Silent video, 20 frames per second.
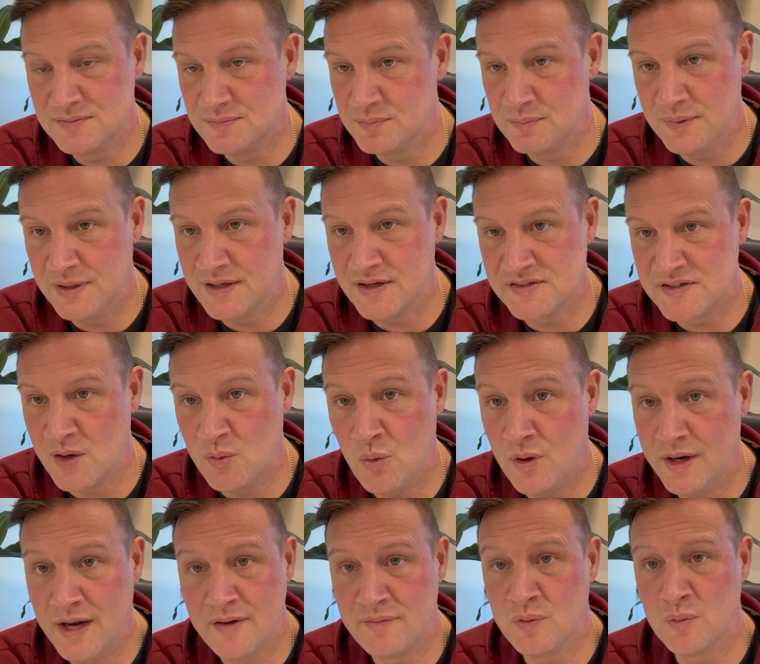because I
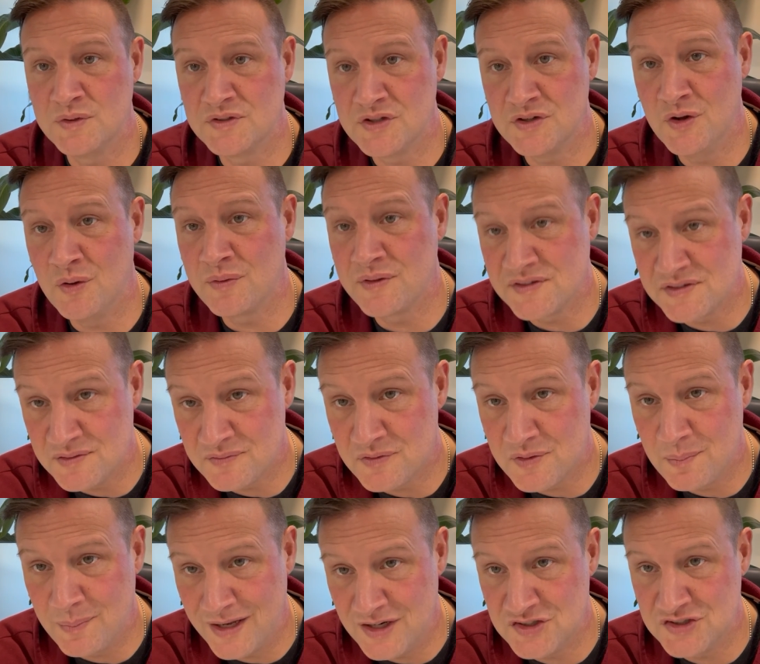want everyone to know this
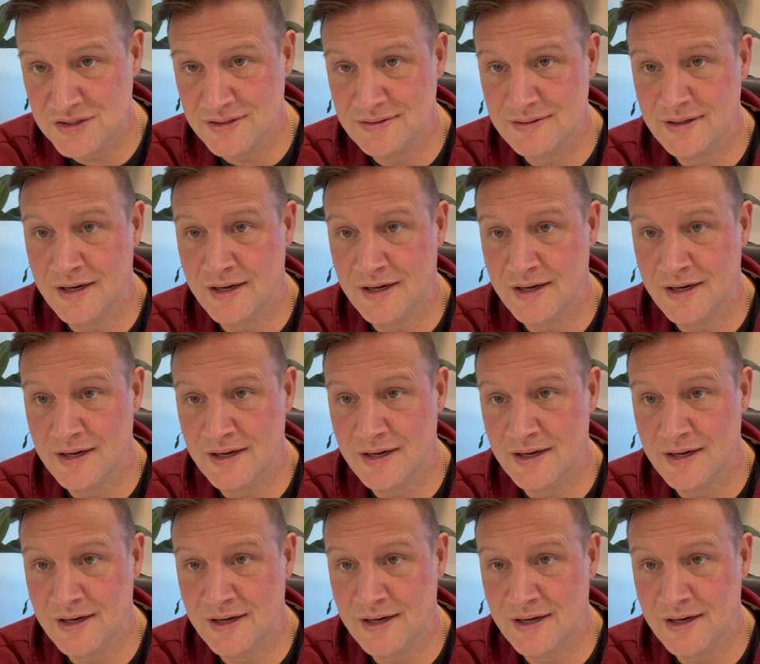information,